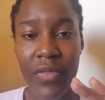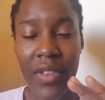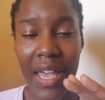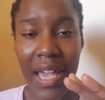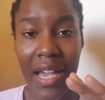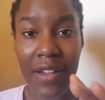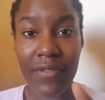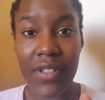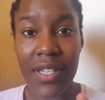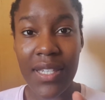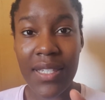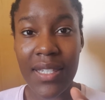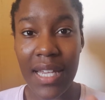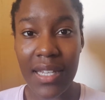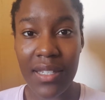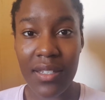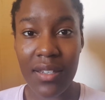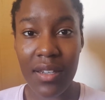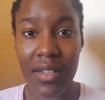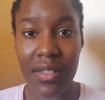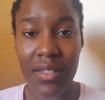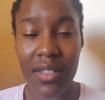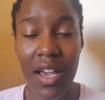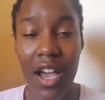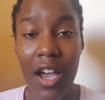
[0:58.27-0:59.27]
they have to
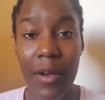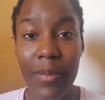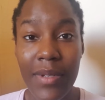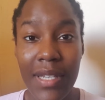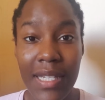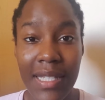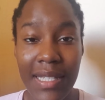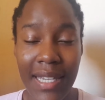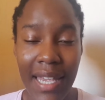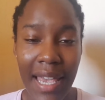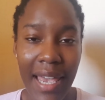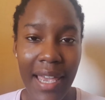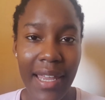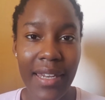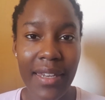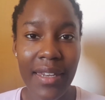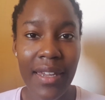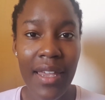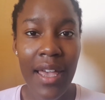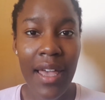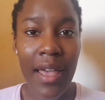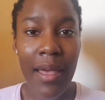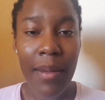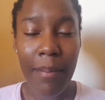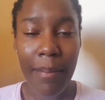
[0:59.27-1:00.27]
set us up to
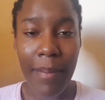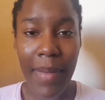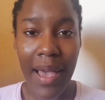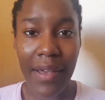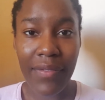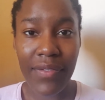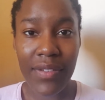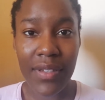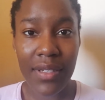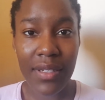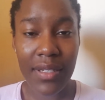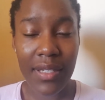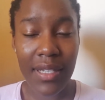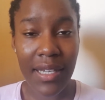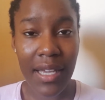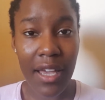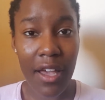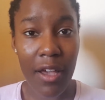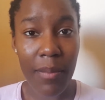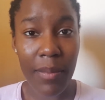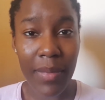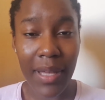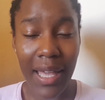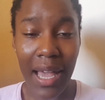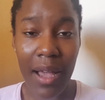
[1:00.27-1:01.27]
10 maths
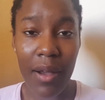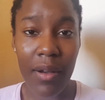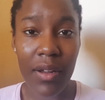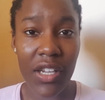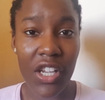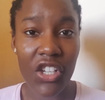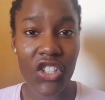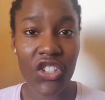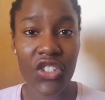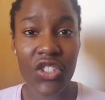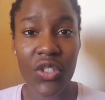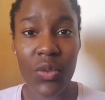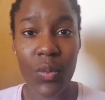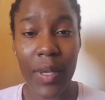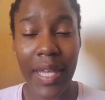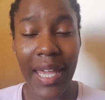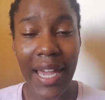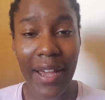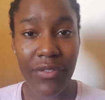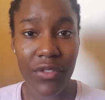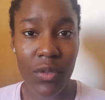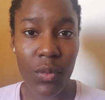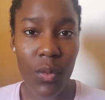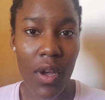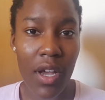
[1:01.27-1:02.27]
calculations. We
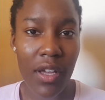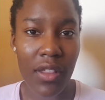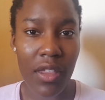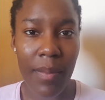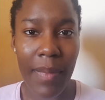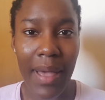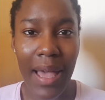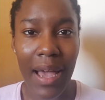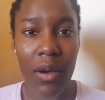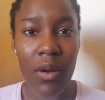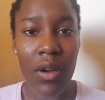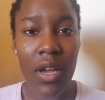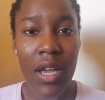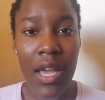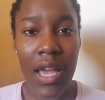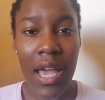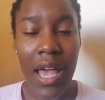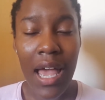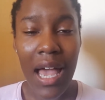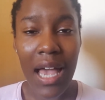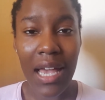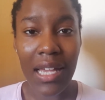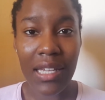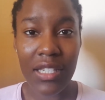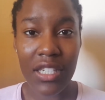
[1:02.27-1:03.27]
have to work them out.
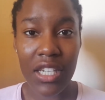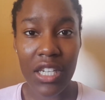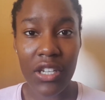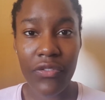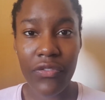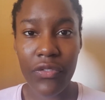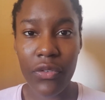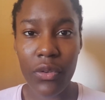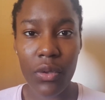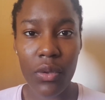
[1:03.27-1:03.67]
And if